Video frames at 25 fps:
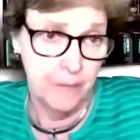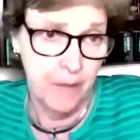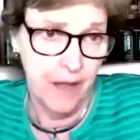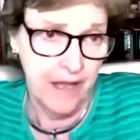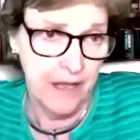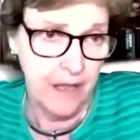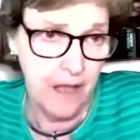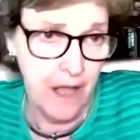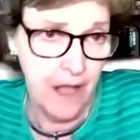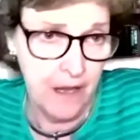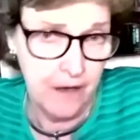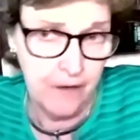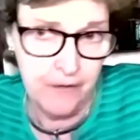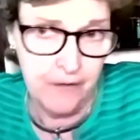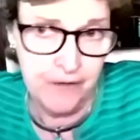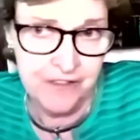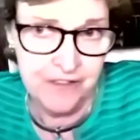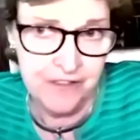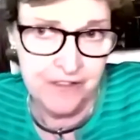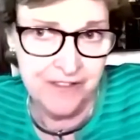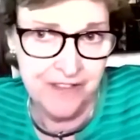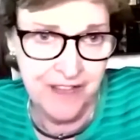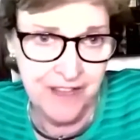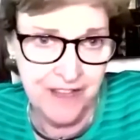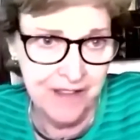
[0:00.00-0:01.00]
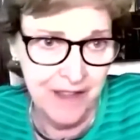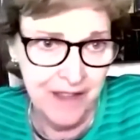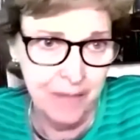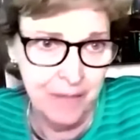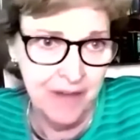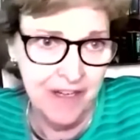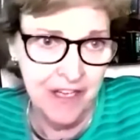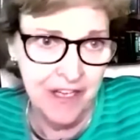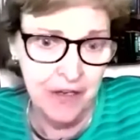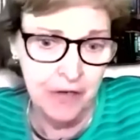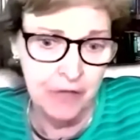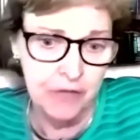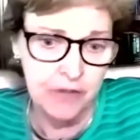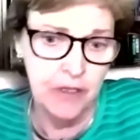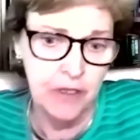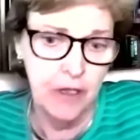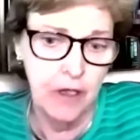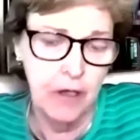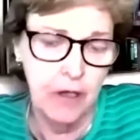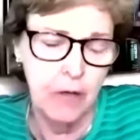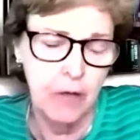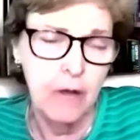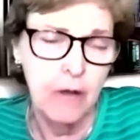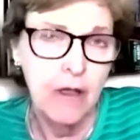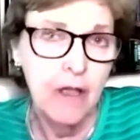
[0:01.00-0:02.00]
by Congress that many years
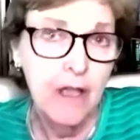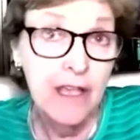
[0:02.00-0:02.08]
ago.